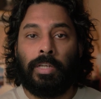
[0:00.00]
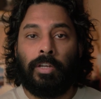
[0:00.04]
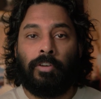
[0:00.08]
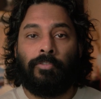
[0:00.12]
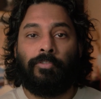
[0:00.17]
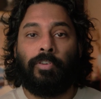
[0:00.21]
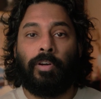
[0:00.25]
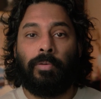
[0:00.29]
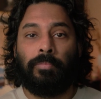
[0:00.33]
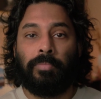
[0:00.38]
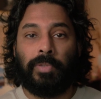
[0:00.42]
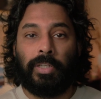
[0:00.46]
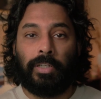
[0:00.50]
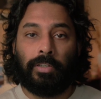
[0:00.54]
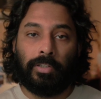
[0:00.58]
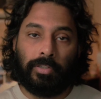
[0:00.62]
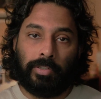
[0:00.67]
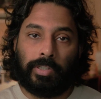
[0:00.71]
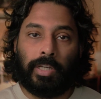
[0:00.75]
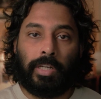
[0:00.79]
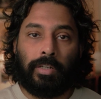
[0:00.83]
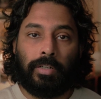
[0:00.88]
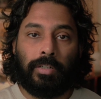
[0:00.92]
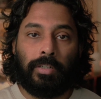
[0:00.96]
from the
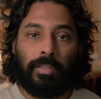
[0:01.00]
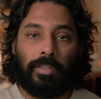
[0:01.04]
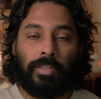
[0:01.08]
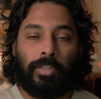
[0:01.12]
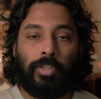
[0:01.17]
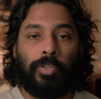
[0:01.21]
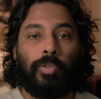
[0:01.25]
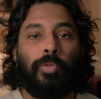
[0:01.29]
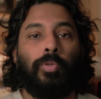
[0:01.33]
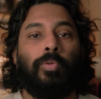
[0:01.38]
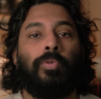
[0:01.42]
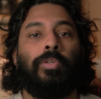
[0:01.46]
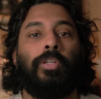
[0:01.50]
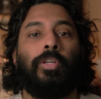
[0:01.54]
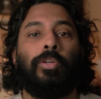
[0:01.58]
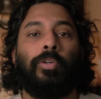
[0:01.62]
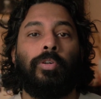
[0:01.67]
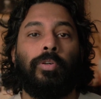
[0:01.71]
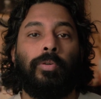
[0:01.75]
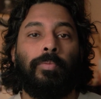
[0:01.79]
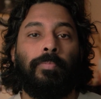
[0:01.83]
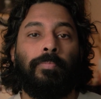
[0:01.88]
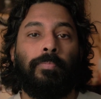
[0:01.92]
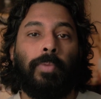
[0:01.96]
container to
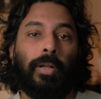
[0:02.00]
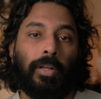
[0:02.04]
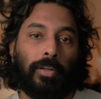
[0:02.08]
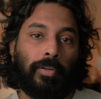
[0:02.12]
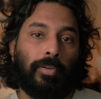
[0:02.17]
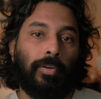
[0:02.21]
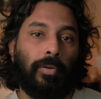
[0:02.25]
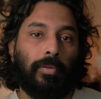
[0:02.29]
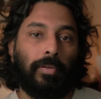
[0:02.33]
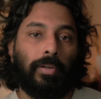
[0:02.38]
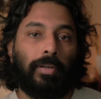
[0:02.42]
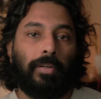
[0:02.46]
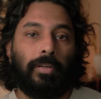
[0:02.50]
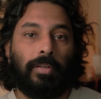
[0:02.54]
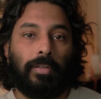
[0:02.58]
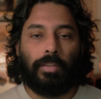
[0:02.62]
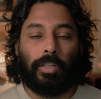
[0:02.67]
your bulk roller.